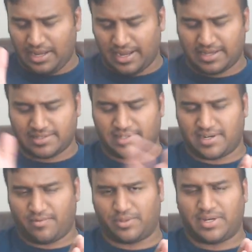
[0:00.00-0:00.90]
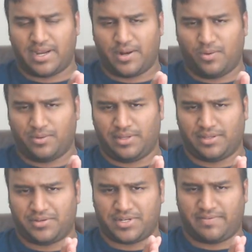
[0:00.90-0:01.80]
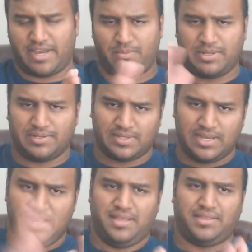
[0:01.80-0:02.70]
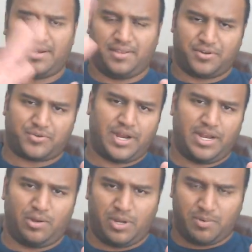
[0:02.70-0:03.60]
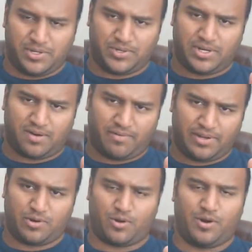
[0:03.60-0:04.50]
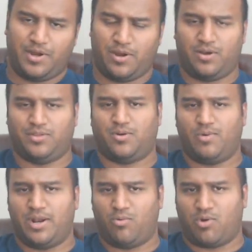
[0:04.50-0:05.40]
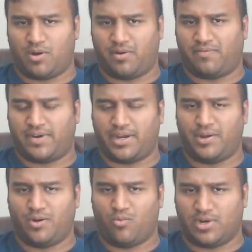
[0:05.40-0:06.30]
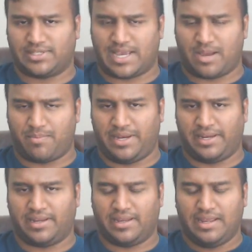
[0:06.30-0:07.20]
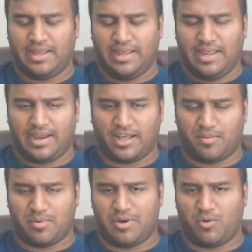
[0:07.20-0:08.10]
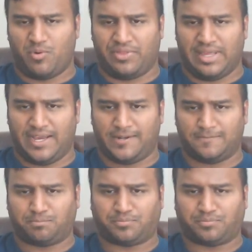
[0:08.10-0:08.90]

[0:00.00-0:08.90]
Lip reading: stuff with Kaido and the other stuff happens. Then in the training week when he's recovering, they're already on their way to Wano to find out what's happening and help him out with that.